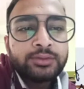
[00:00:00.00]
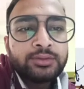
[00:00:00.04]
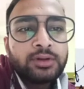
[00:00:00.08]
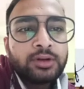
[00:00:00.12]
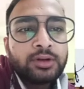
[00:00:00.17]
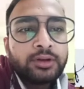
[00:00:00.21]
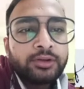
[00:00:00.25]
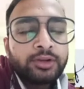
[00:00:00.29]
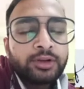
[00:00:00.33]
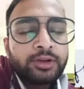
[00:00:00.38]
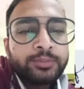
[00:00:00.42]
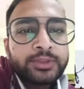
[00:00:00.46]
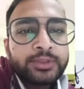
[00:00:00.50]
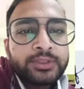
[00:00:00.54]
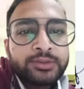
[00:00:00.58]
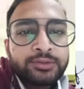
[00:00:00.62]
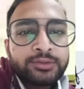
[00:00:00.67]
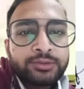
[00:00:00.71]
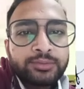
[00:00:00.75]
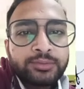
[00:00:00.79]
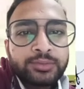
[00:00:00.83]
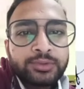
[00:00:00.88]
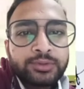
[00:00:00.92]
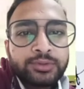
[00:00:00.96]
reopens
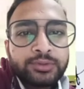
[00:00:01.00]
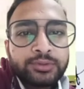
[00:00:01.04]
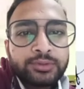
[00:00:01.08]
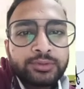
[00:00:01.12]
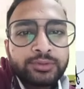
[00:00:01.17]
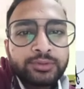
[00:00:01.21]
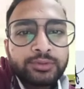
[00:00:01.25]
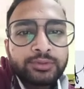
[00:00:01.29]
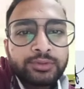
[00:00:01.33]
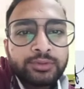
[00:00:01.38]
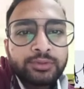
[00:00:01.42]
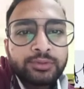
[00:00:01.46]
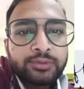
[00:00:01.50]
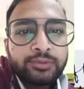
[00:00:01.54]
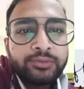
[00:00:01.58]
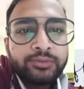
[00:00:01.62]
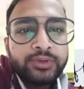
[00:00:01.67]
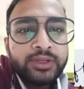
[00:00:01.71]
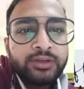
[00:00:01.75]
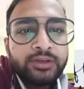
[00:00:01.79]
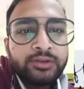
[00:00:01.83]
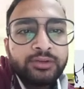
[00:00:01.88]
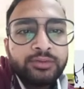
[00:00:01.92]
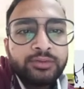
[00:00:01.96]
tomorrow.
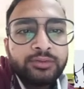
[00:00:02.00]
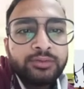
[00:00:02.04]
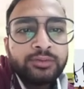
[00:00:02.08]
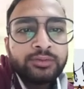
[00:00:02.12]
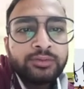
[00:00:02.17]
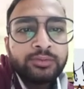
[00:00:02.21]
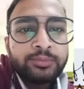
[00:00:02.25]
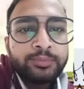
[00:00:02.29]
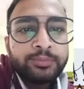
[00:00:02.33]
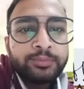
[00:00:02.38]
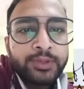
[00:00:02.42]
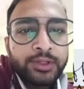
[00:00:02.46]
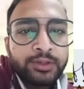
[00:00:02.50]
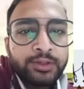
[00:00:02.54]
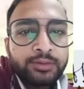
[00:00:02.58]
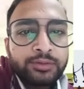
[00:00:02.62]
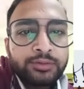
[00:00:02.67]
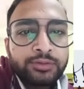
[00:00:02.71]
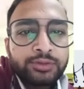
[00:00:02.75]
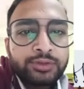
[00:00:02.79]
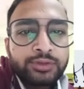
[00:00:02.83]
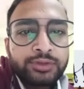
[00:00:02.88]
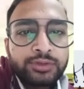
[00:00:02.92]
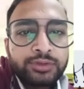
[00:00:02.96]
We know
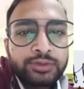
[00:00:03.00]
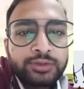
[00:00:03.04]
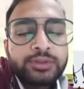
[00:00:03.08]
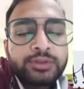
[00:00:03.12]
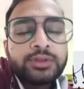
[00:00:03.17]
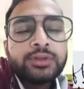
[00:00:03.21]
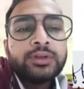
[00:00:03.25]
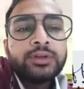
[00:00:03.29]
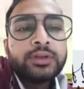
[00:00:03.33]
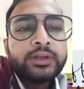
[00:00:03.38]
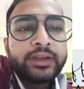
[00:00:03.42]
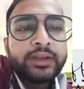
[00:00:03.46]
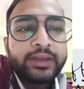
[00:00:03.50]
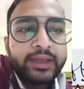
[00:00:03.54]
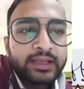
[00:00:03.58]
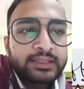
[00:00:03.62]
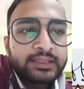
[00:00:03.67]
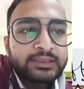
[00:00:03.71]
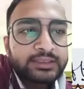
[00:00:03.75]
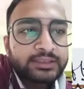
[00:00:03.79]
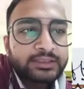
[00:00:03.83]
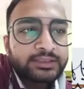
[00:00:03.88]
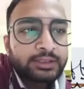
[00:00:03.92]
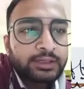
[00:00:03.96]
Piyush,
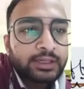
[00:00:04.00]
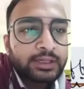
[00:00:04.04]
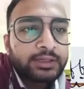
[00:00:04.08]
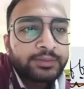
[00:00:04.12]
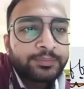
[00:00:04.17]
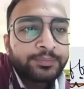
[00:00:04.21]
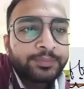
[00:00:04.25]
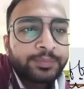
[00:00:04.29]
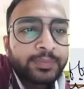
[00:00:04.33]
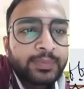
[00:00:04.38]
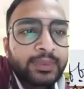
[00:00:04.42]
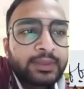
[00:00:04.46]
etc.